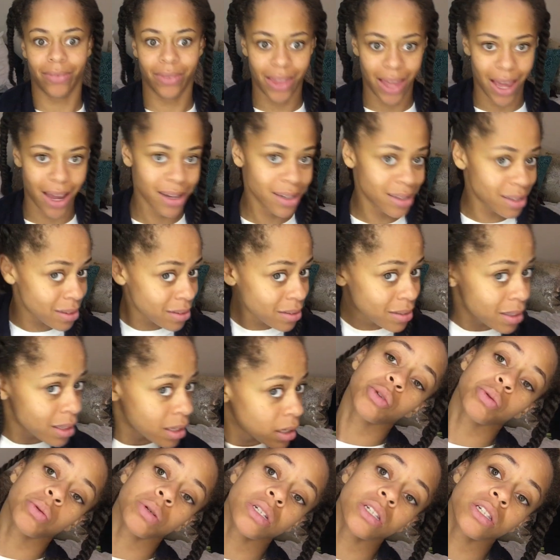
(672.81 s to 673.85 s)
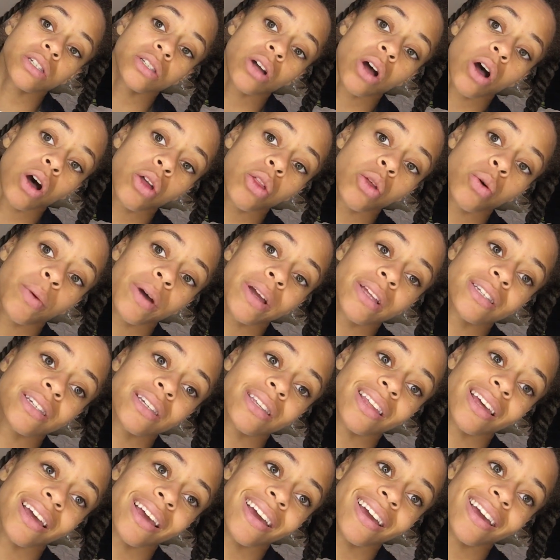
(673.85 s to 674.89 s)
Thanks. Twist all the way to
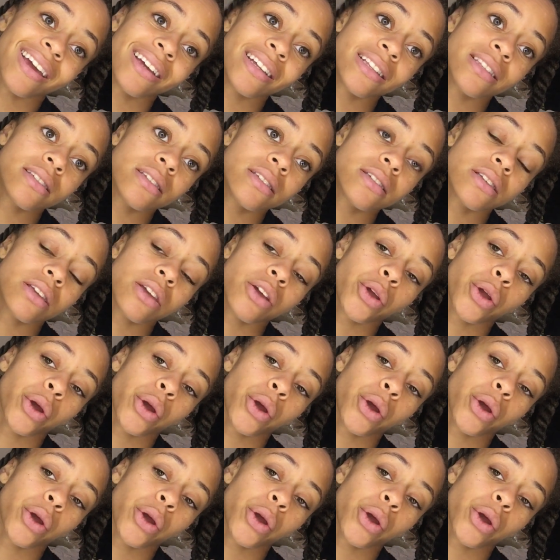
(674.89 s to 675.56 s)
the ends.